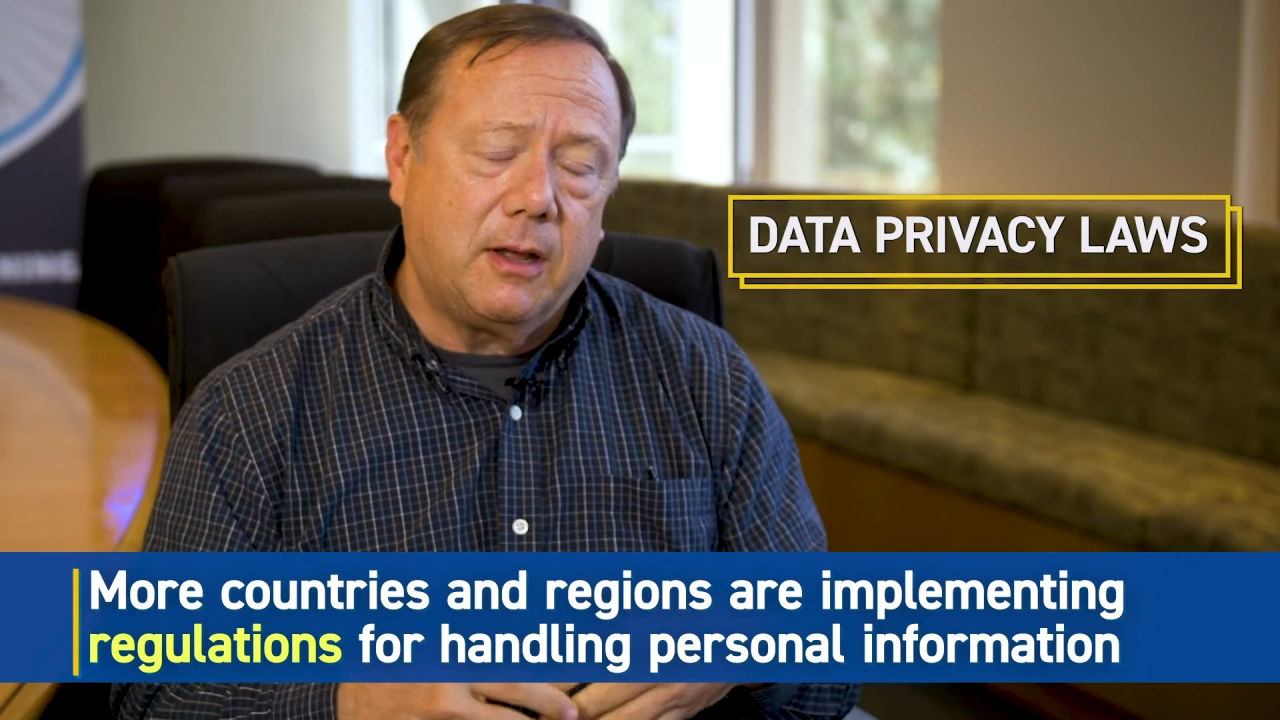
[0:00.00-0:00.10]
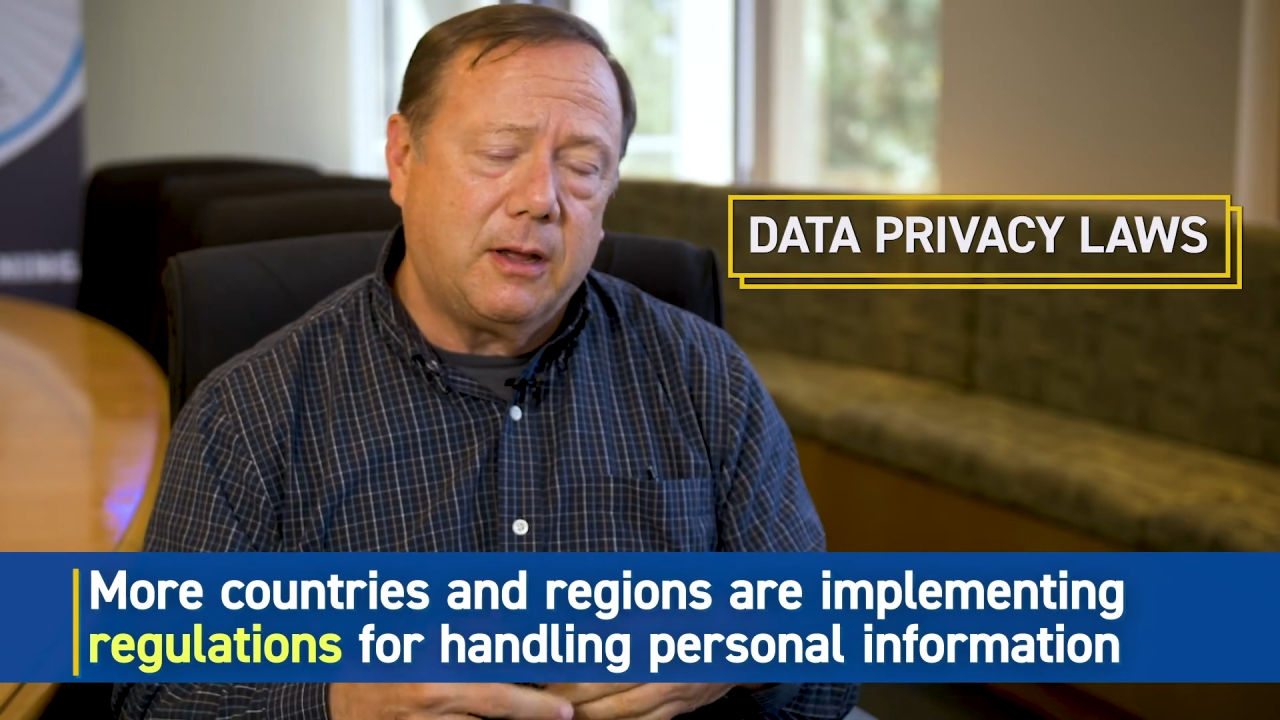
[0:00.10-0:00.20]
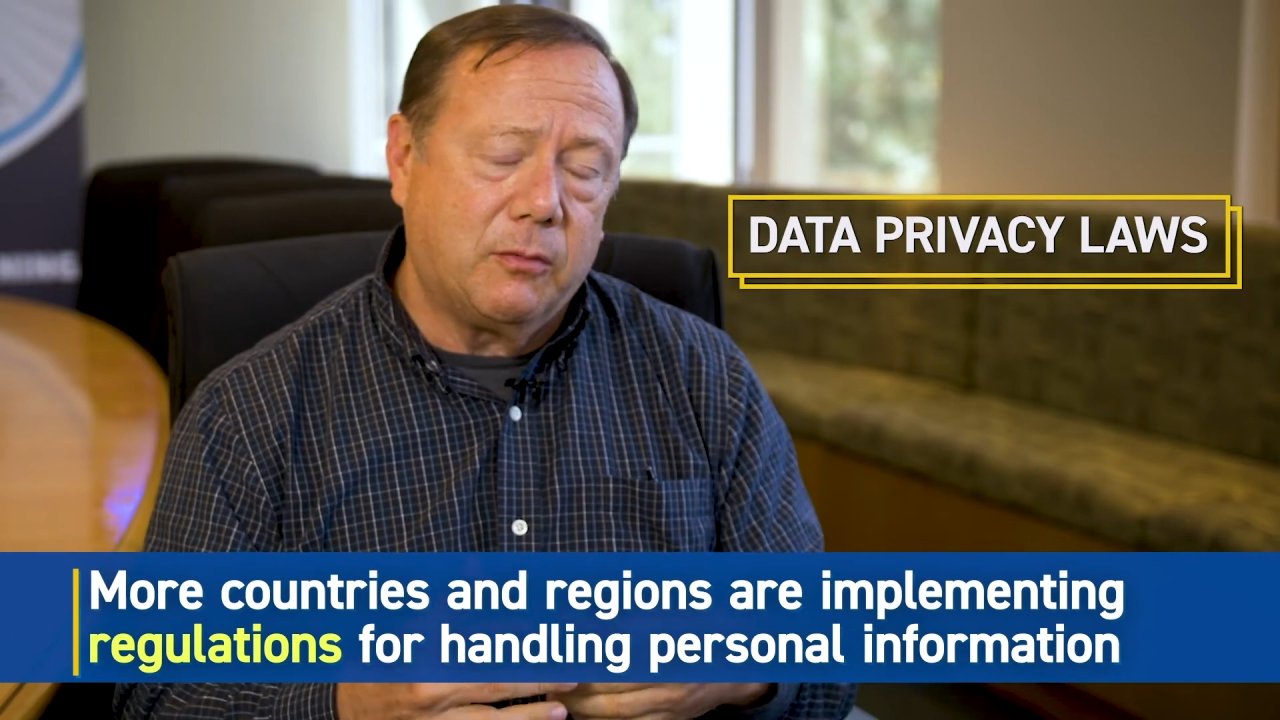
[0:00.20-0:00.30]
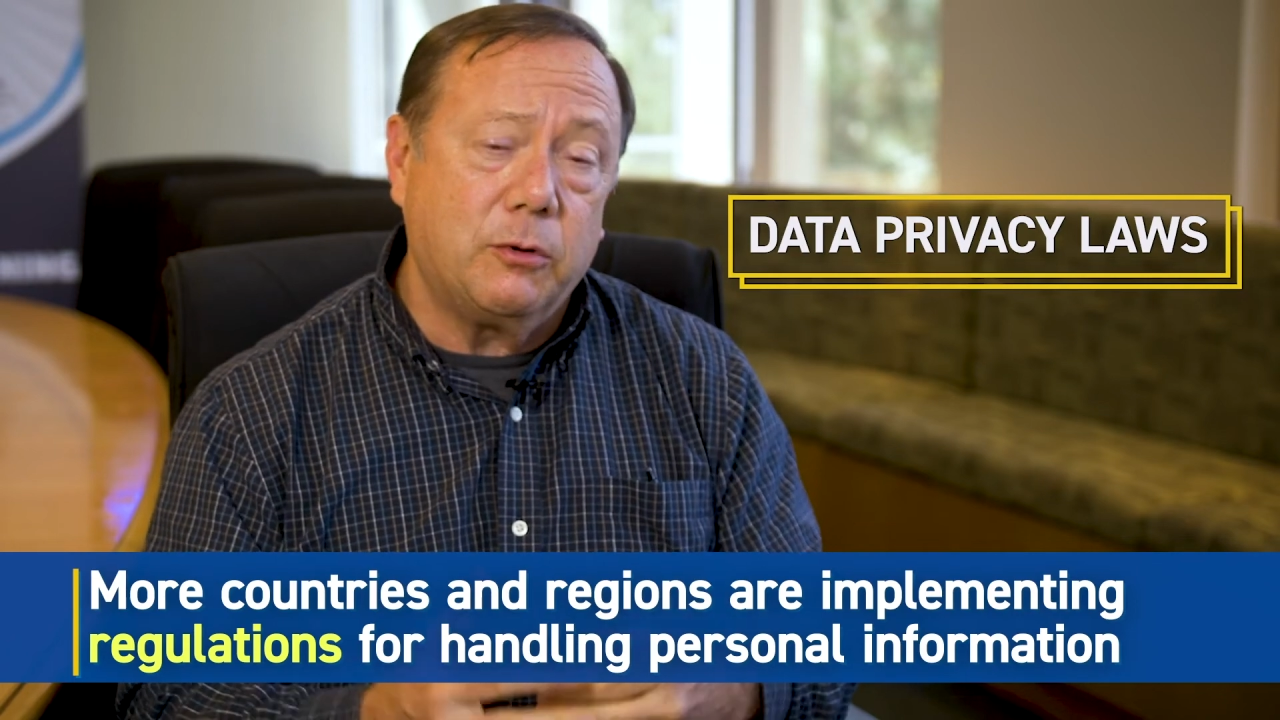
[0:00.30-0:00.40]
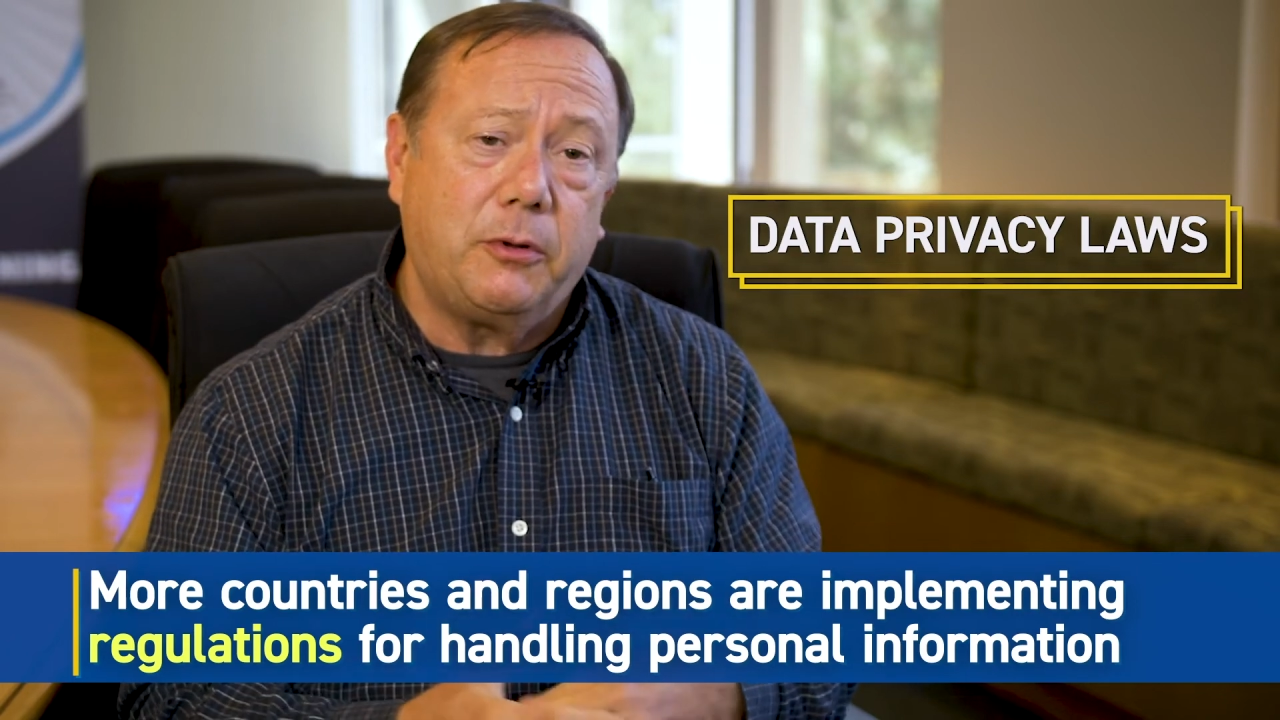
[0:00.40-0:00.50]

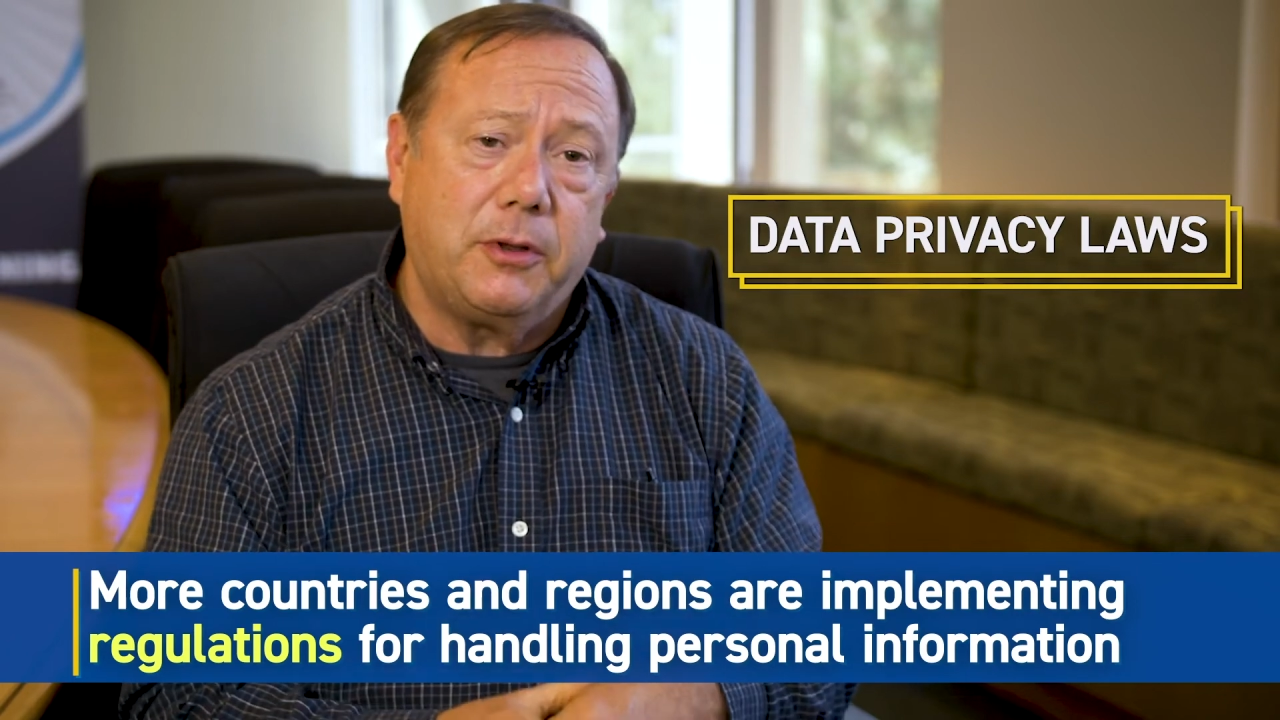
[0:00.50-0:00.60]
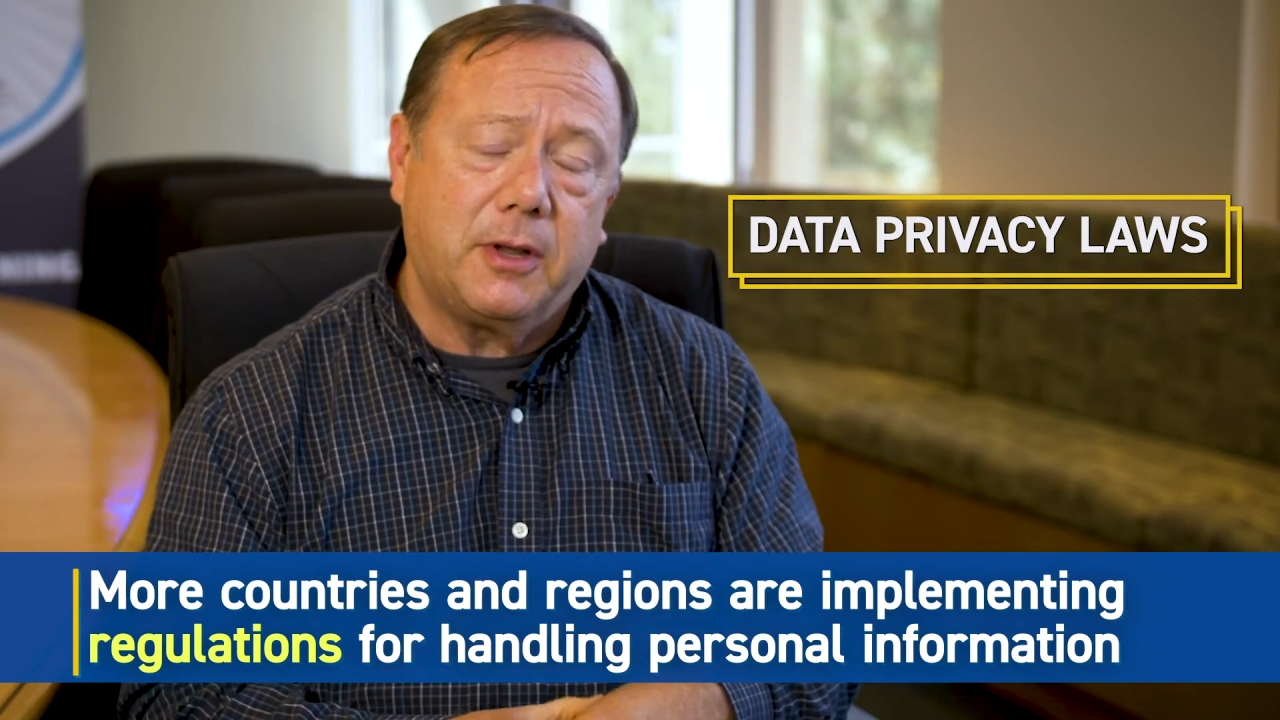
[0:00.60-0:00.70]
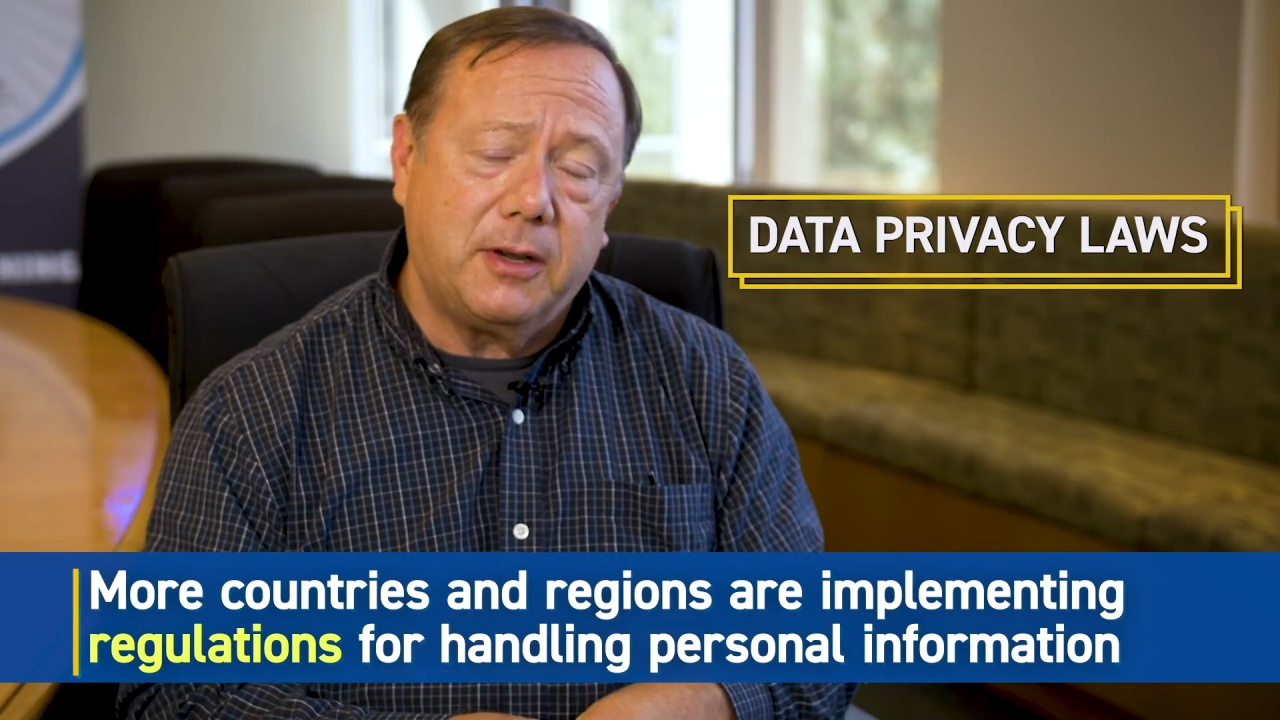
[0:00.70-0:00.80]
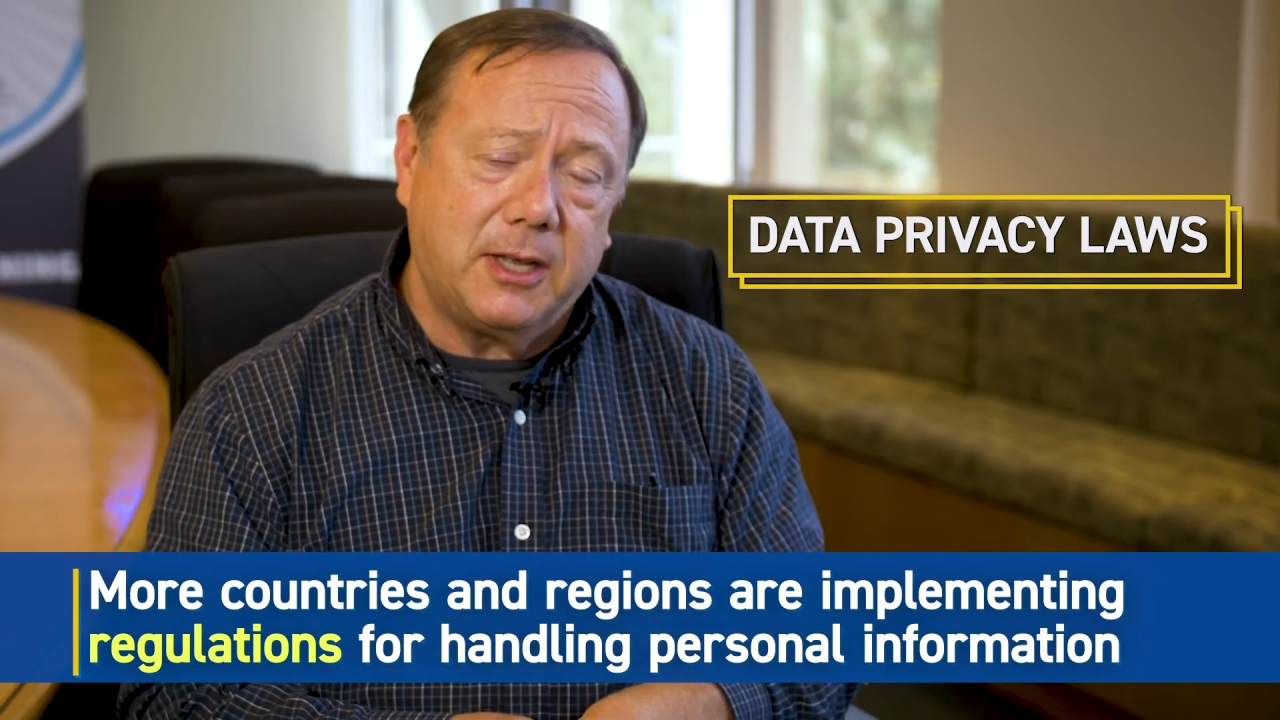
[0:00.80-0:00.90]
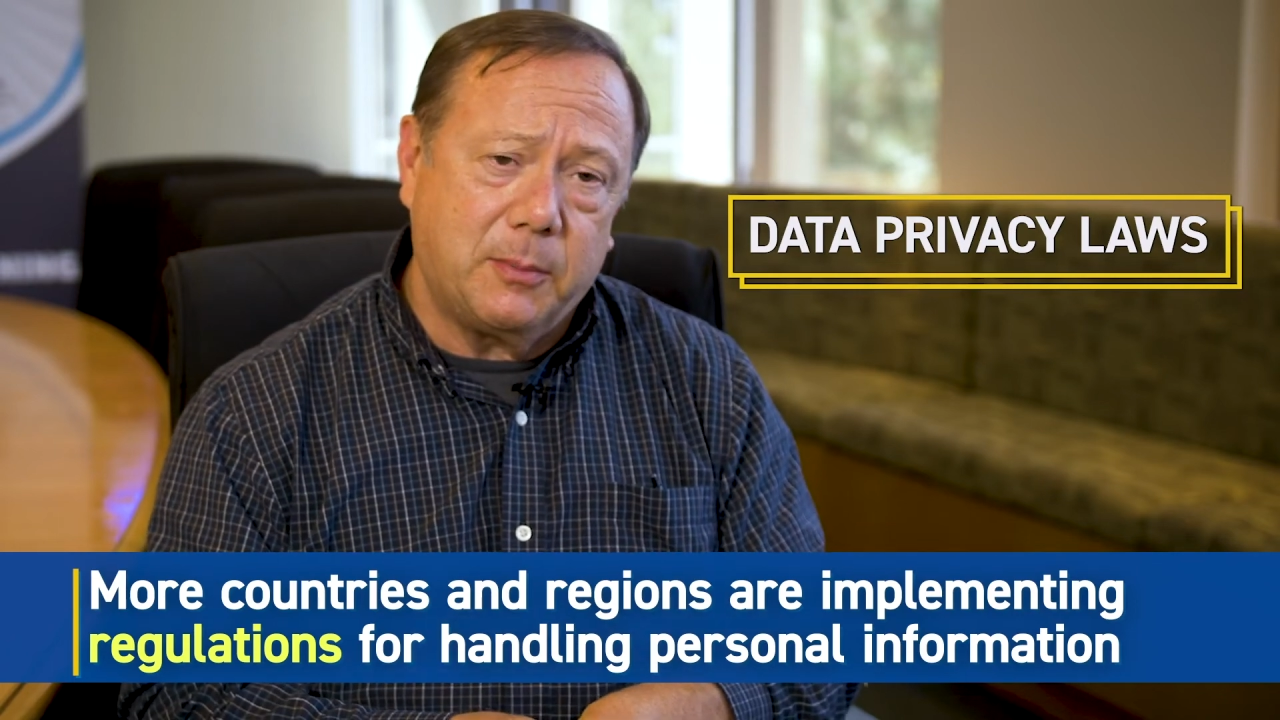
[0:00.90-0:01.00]
rules on